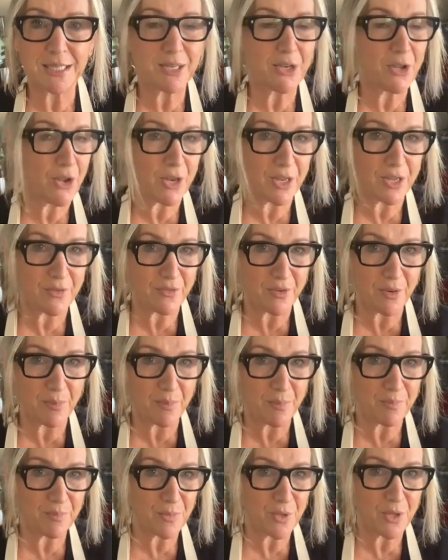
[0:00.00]
and learning
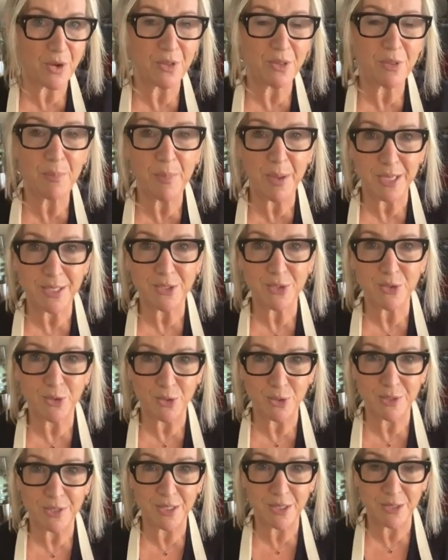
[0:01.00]
from, you know, the best
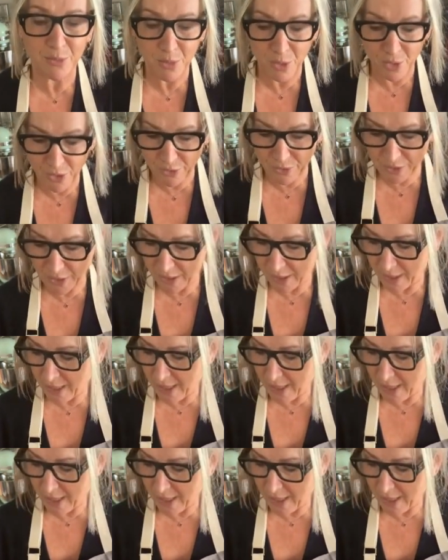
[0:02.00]
cooks in the world,